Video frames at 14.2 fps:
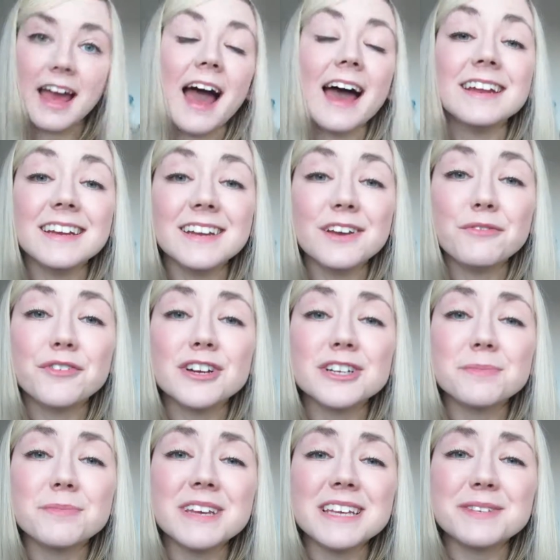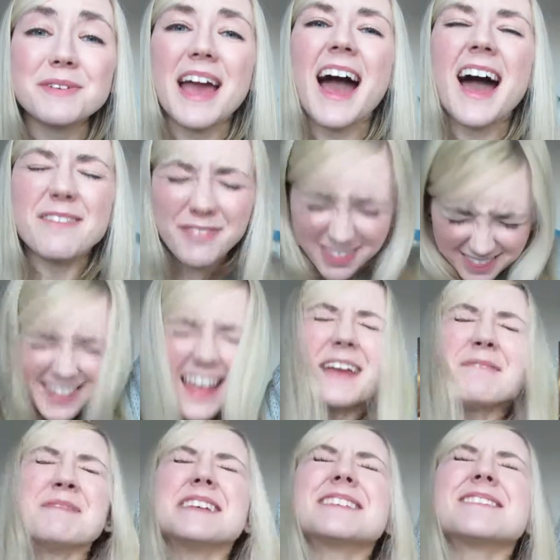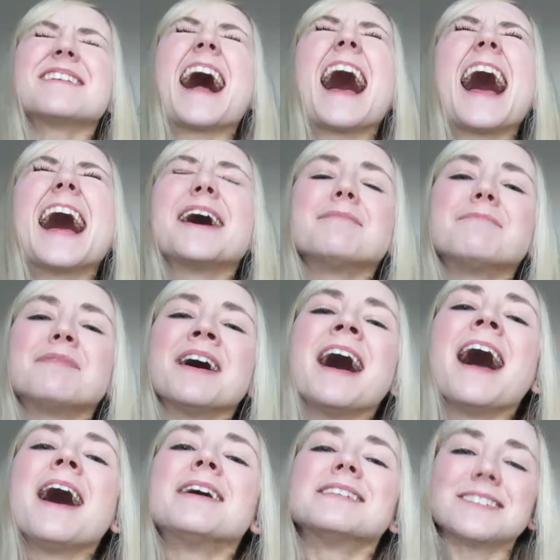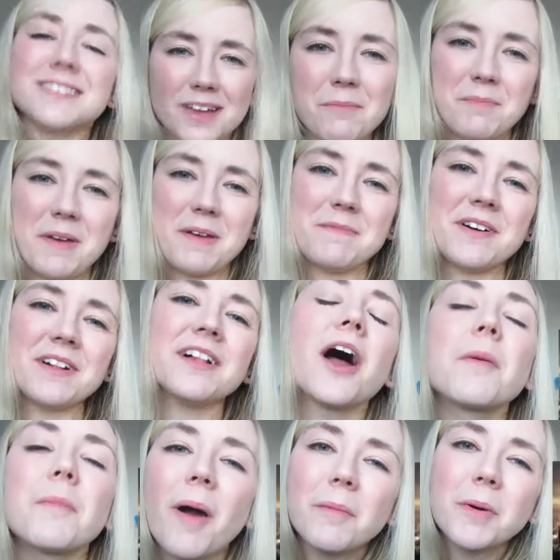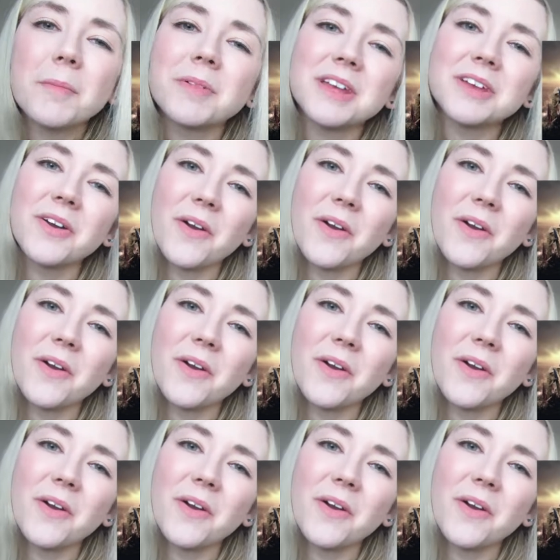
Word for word: And in at first place we have Les Miserables! Some people are probably